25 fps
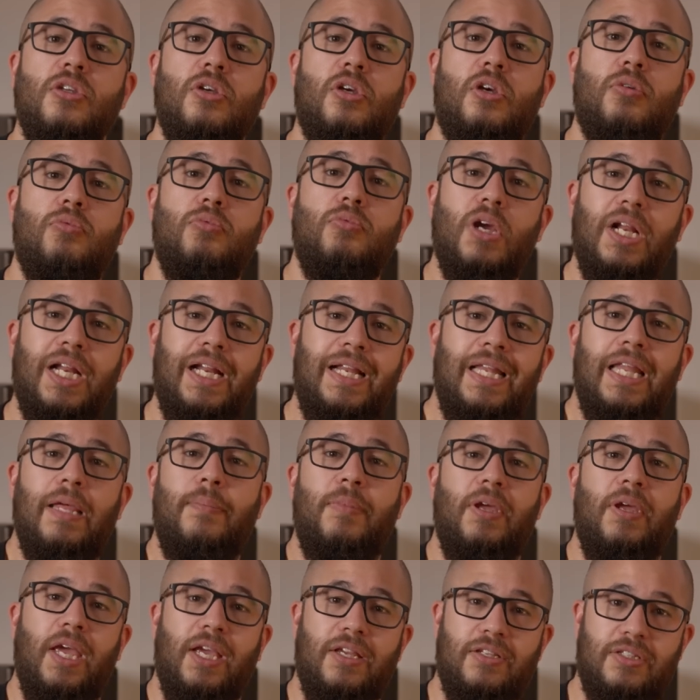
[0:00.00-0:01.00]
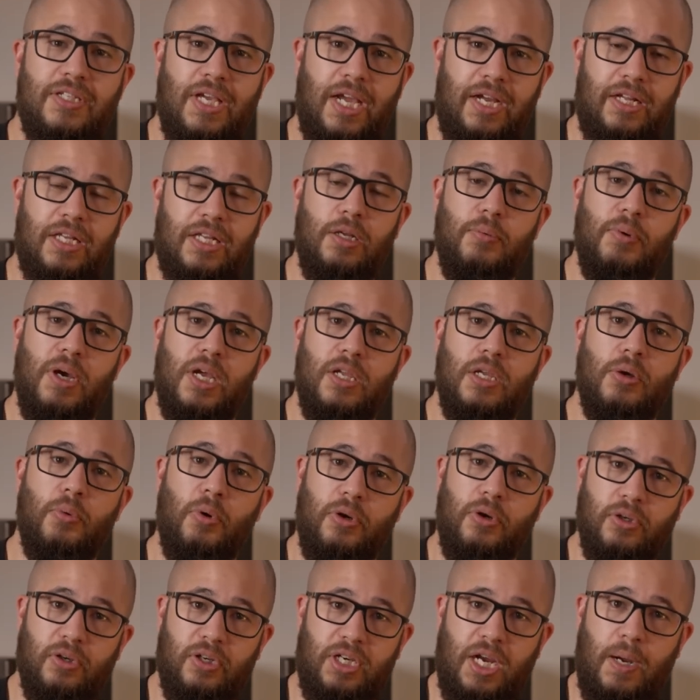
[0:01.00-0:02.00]
that you can really limit exactly where you
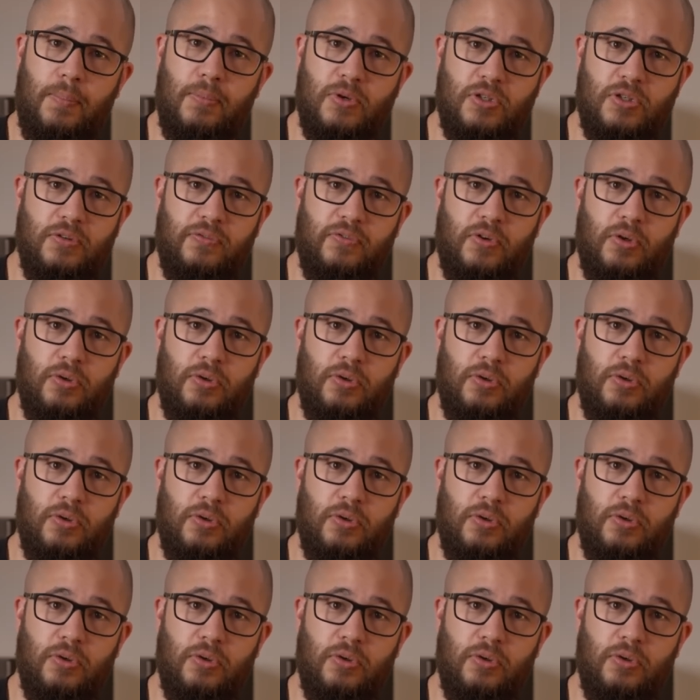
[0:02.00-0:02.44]
want your camera to